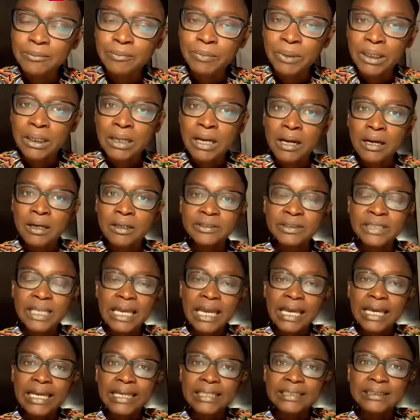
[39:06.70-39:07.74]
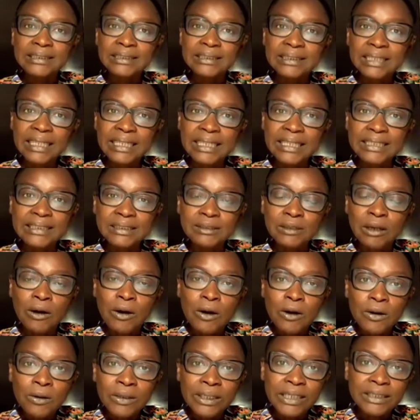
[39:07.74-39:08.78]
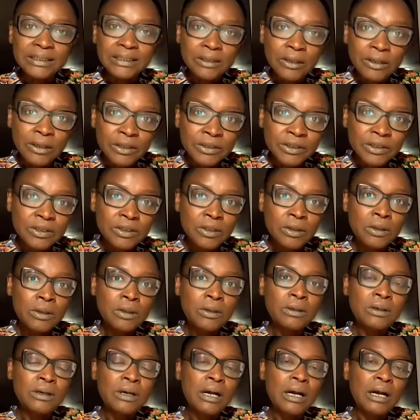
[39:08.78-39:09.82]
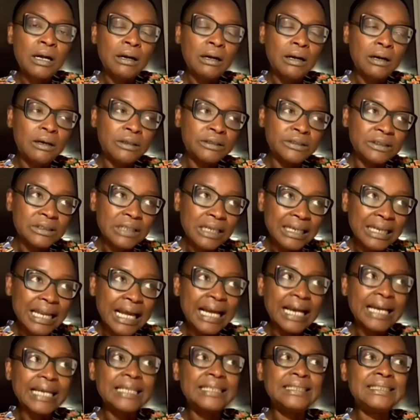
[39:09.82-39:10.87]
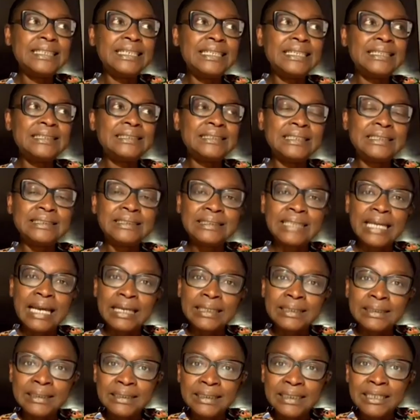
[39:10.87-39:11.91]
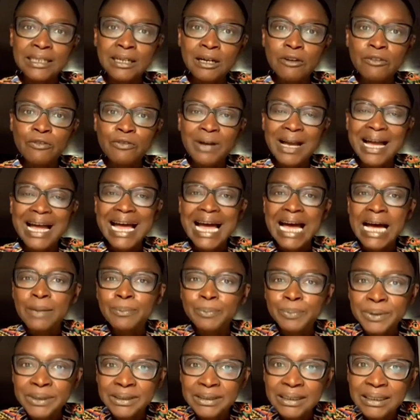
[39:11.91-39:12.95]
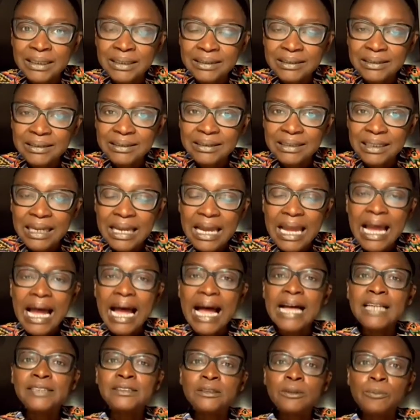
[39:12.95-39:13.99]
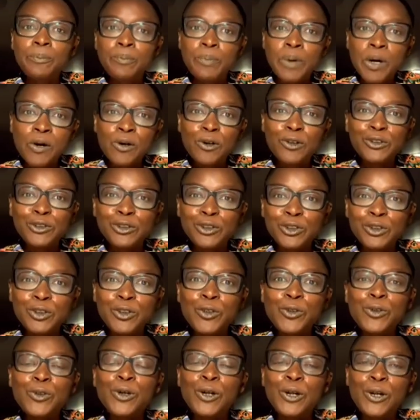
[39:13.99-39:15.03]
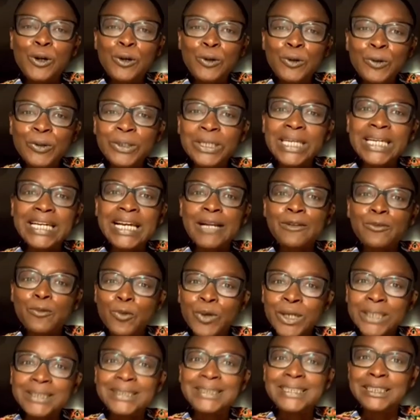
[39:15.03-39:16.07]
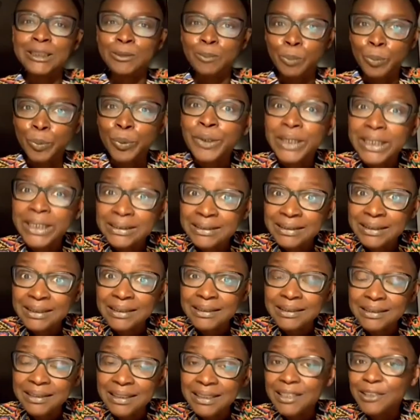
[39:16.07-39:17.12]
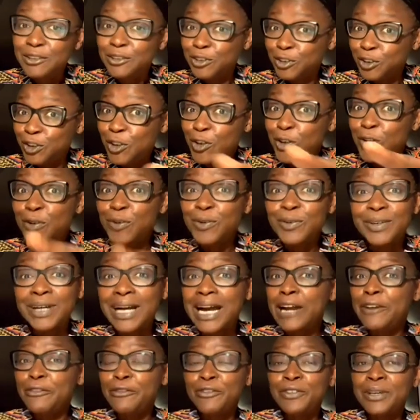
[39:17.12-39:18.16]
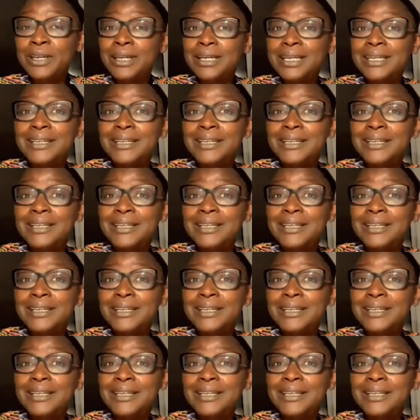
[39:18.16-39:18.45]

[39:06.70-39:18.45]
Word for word: because it's also underlining this idea of absence as opposed to looking at what is present. So I think